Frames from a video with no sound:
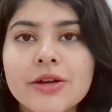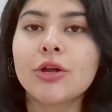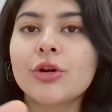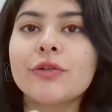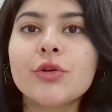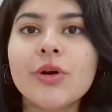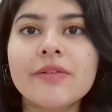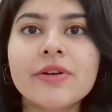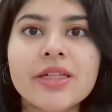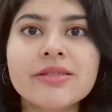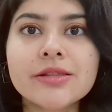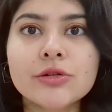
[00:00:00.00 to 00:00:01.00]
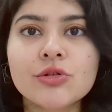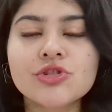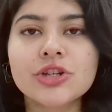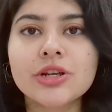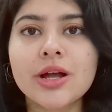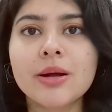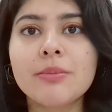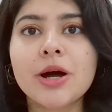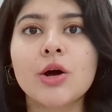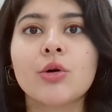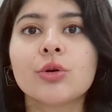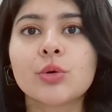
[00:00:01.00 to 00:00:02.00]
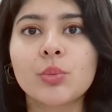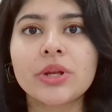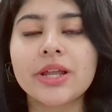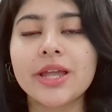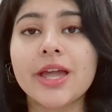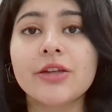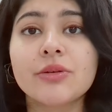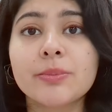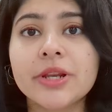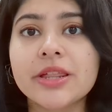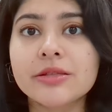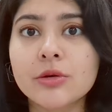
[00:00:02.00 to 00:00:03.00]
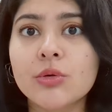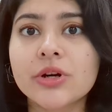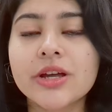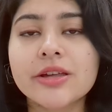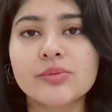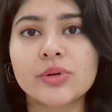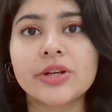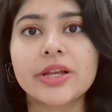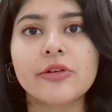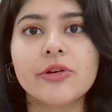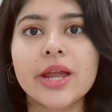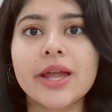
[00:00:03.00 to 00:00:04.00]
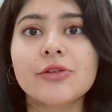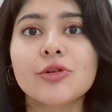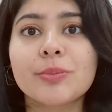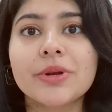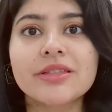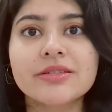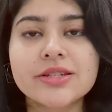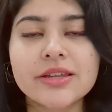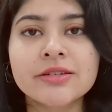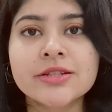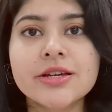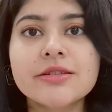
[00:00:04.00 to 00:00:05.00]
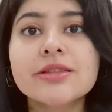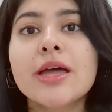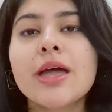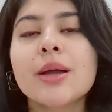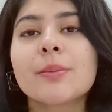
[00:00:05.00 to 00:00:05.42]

A lot of you have asked this question about, will AI replace coders, will AI replace testers?